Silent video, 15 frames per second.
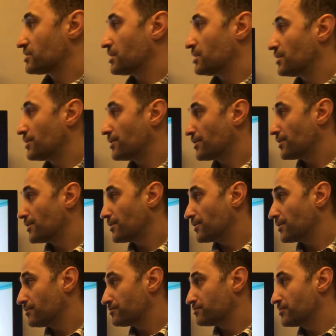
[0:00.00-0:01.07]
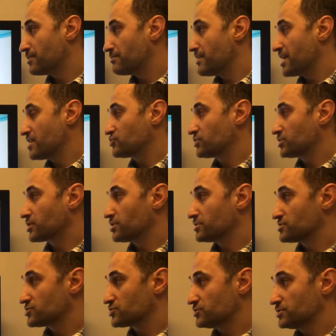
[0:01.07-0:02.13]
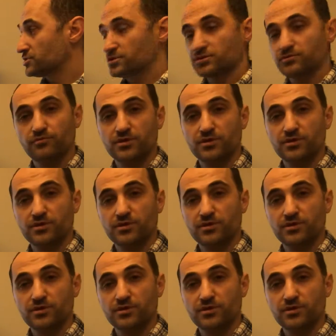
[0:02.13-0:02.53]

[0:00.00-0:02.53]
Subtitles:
the major concerns